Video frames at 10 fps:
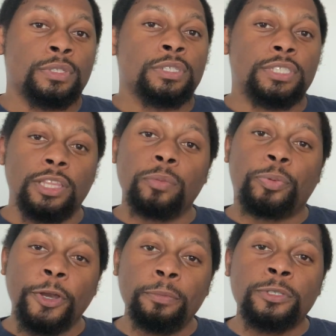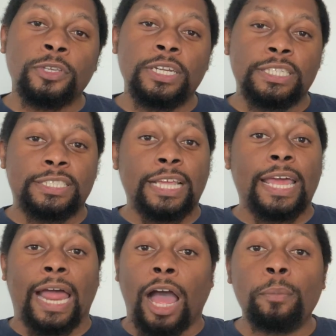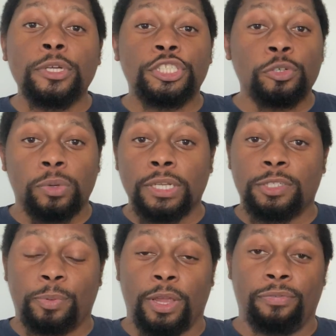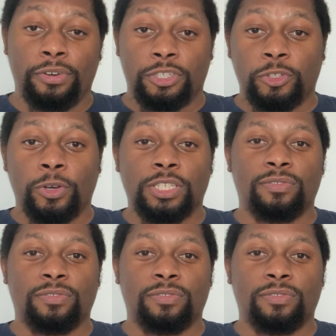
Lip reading: See, the premium is going to decide how much you're willing to pay for this choice.